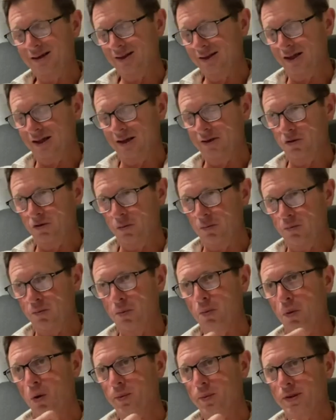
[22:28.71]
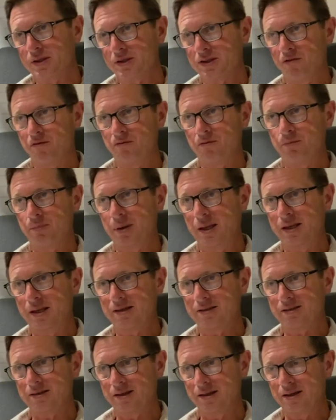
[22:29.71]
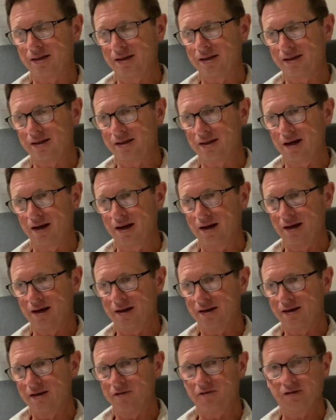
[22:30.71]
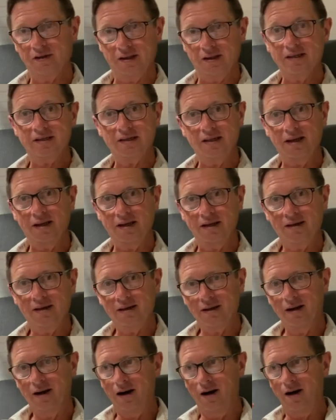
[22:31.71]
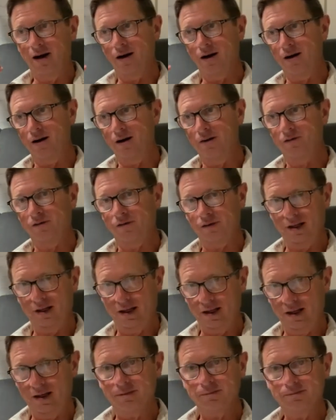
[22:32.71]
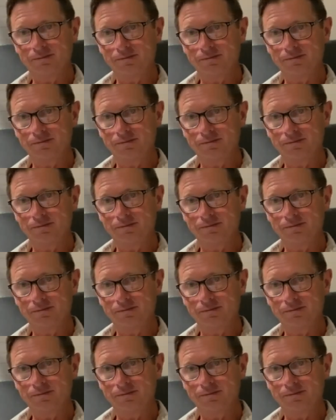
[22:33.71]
That the moments of peace and uh, felicity are fleeting,